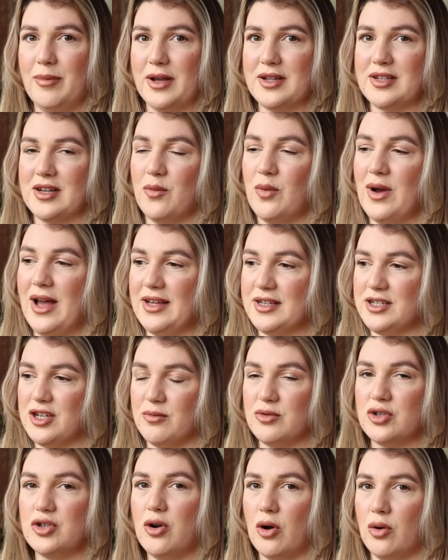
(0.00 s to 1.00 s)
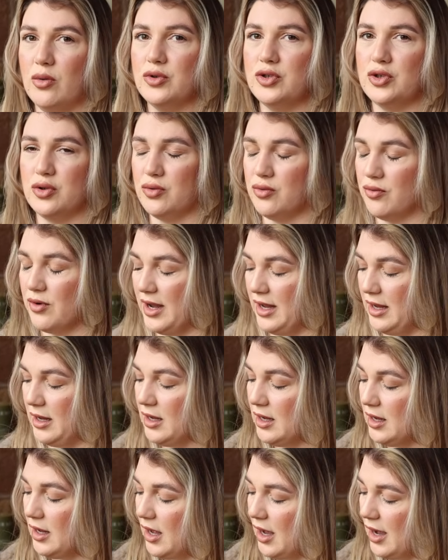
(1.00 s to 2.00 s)
because I wear so much gold jewellery,
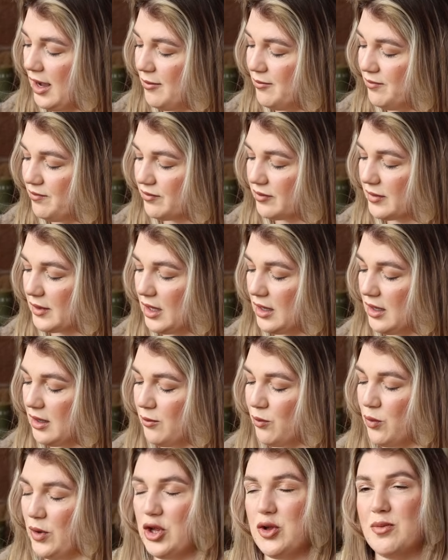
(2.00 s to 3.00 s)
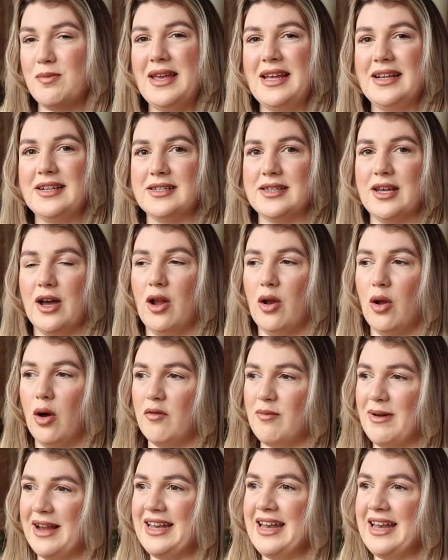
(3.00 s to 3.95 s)
which means that a lot of my